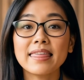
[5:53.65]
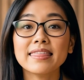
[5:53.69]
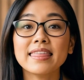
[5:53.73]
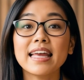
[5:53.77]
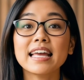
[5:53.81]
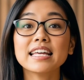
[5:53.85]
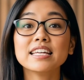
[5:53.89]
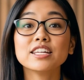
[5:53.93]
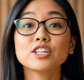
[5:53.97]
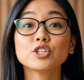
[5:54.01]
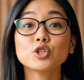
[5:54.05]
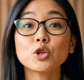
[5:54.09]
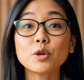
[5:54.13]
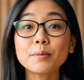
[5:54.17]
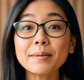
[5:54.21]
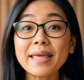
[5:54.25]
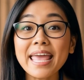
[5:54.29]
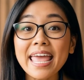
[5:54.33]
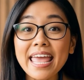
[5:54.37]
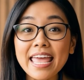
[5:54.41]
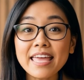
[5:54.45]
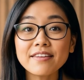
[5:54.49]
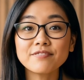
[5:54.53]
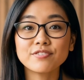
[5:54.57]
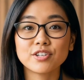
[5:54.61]
then your
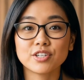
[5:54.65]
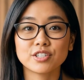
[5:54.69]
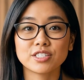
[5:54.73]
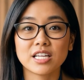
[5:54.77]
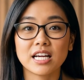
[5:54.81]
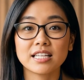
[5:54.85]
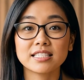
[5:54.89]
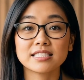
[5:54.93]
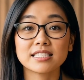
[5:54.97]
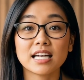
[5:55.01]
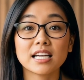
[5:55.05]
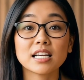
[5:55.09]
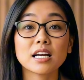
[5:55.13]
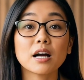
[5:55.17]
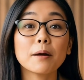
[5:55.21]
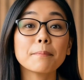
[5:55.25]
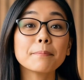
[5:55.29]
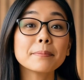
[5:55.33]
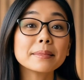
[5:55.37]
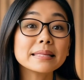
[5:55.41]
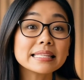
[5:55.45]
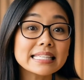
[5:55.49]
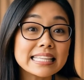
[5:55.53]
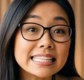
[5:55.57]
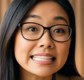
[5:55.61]
behavior tells a
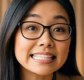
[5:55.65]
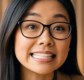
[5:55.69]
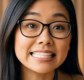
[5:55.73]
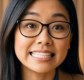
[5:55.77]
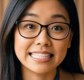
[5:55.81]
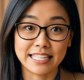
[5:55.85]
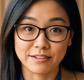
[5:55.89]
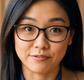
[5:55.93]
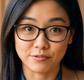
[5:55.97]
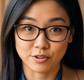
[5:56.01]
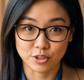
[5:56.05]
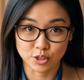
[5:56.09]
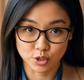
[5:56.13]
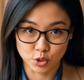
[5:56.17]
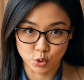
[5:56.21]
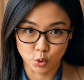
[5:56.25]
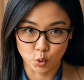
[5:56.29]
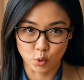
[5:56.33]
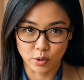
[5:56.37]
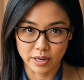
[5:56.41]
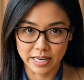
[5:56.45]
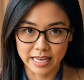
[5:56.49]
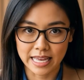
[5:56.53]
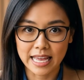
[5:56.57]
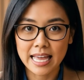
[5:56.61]
completely different
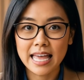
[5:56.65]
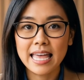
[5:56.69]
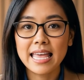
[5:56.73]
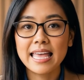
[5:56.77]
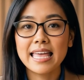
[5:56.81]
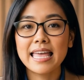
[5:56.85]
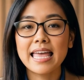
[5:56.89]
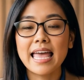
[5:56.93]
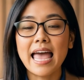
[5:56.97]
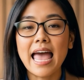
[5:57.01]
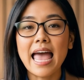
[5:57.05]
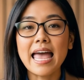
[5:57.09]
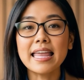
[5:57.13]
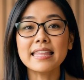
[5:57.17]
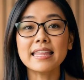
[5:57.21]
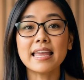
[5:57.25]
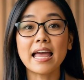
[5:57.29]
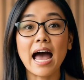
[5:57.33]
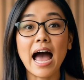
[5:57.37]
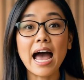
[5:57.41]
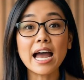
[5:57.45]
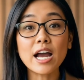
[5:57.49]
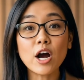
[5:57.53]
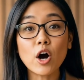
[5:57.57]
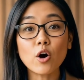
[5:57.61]
story, and
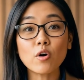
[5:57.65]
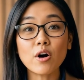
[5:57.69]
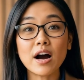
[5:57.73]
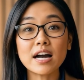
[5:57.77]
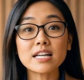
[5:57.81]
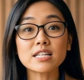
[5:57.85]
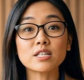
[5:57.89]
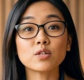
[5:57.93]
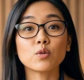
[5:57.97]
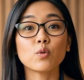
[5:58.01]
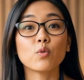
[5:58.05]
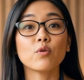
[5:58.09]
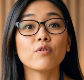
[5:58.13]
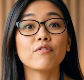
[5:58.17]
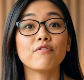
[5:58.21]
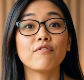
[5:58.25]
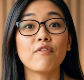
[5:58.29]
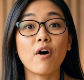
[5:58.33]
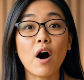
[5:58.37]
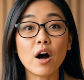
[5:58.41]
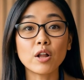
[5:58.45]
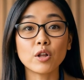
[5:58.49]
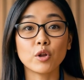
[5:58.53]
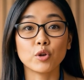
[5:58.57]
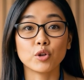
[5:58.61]
the IRS will
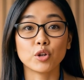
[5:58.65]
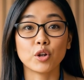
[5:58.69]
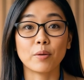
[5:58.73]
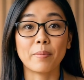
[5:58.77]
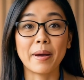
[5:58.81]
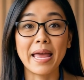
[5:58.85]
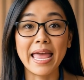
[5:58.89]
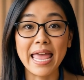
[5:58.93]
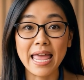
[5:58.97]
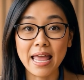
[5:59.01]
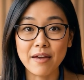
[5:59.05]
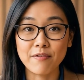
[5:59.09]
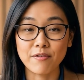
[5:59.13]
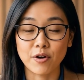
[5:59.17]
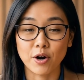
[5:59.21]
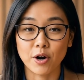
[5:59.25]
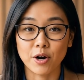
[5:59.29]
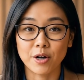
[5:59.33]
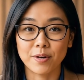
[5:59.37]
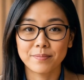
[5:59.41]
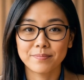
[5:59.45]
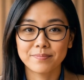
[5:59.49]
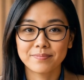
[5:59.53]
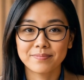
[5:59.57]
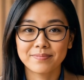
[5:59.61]
follow your
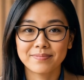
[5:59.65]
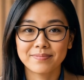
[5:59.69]
behavior,